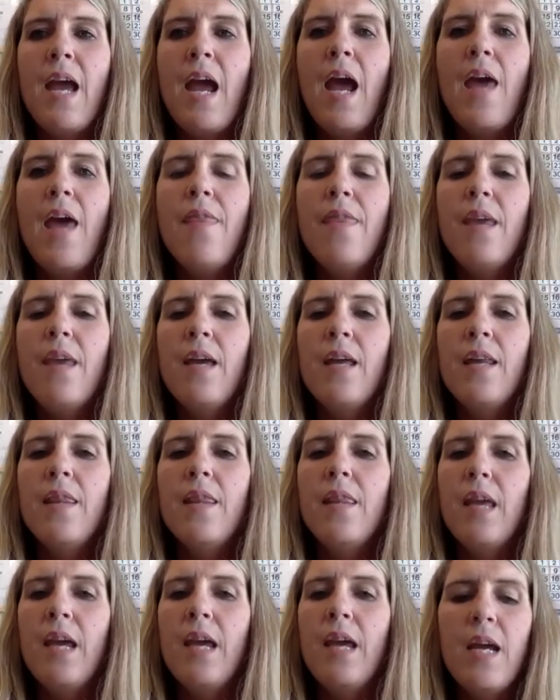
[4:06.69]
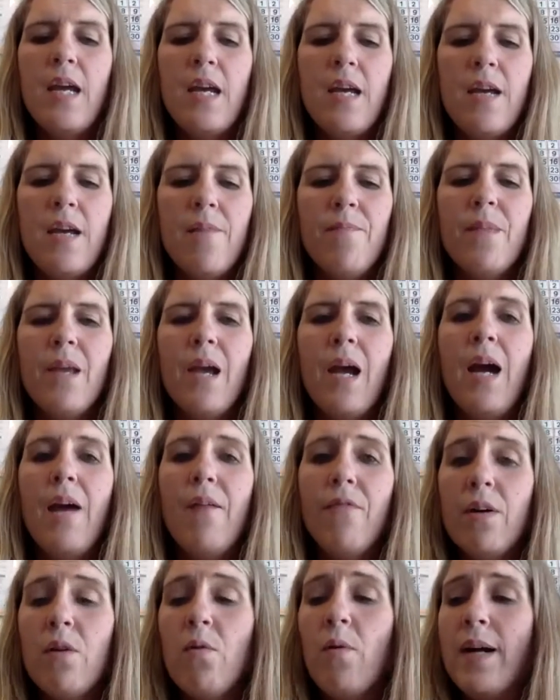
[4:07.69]
And then
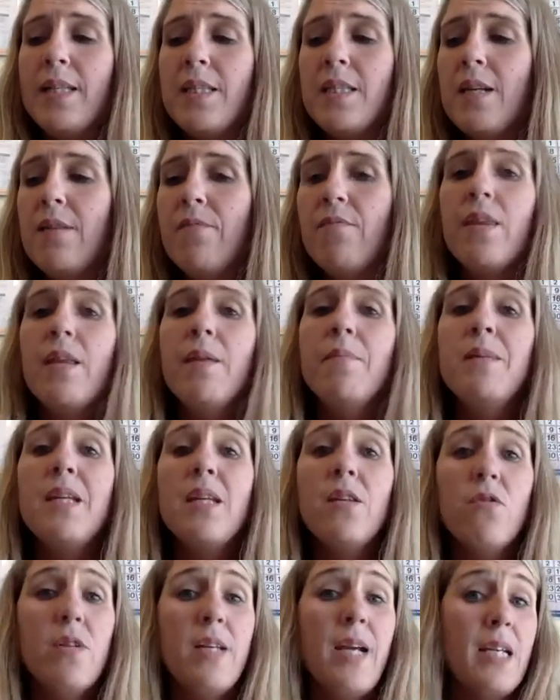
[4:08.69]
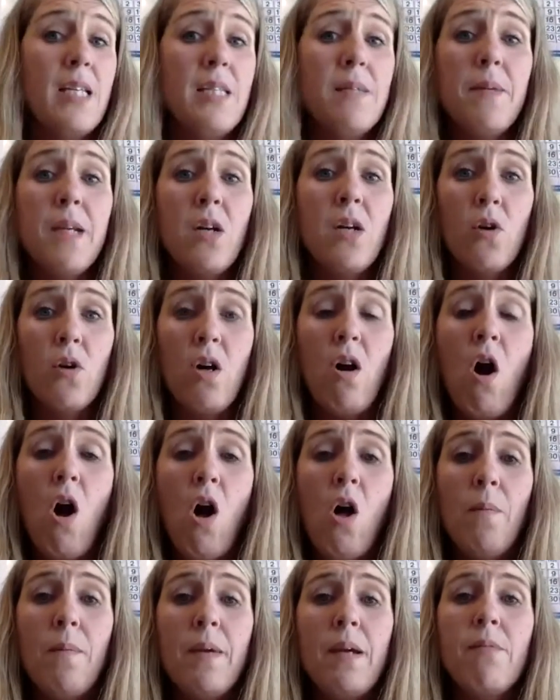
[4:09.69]
I've requested for them to either text me or
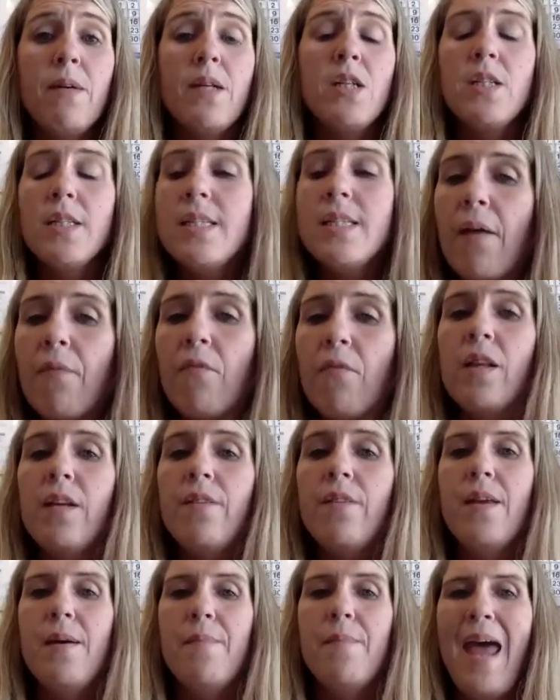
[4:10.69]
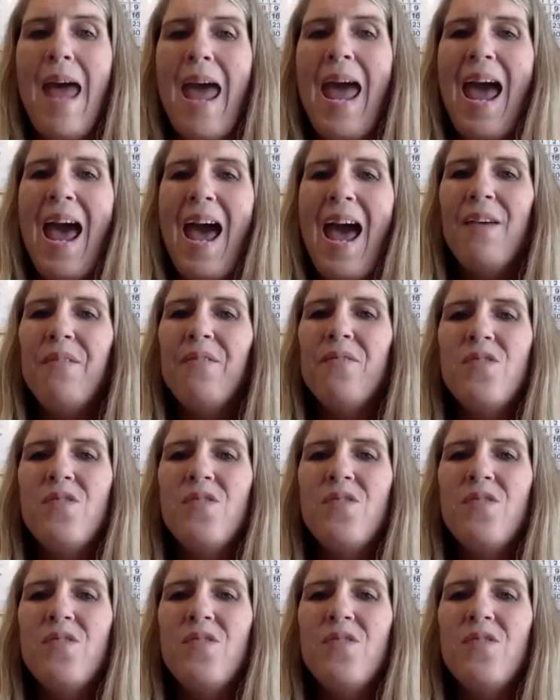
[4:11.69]
call me, which several of them have.